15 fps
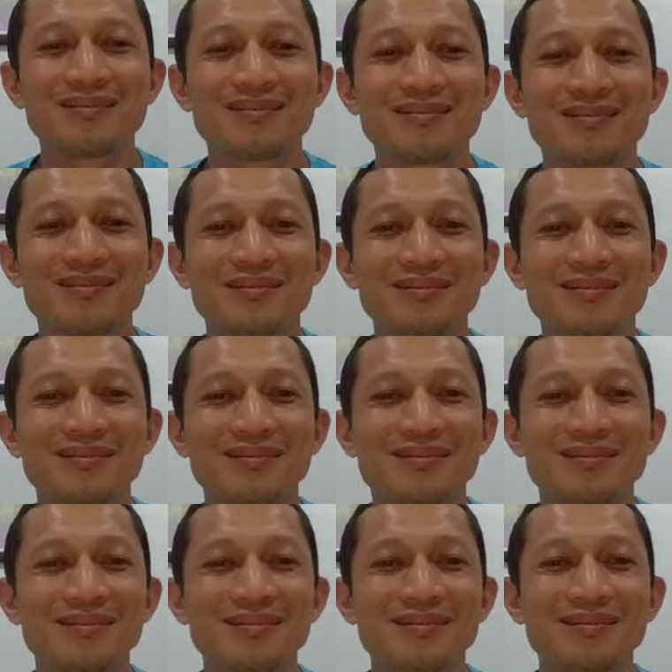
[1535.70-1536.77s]

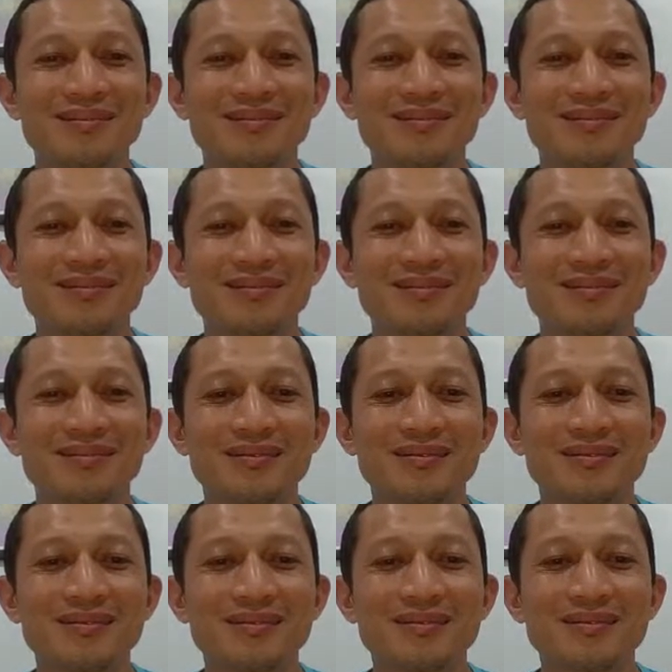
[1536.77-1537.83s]

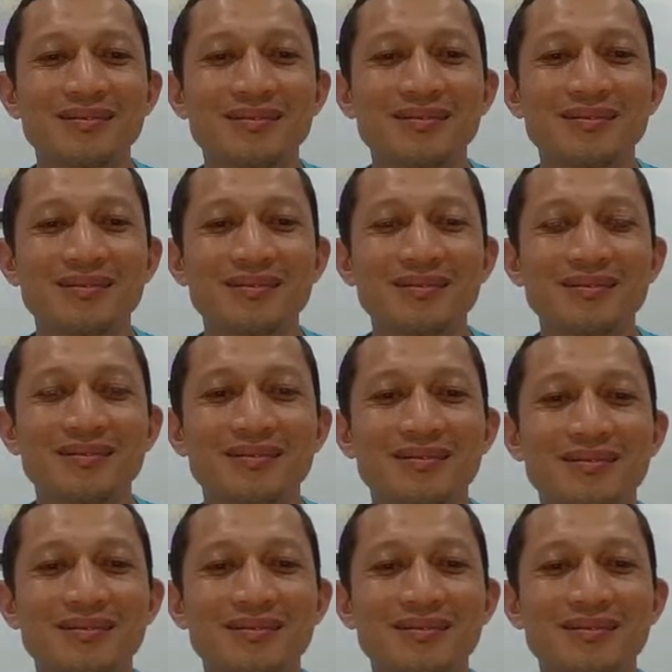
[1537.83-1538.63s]
This person isn't speaking.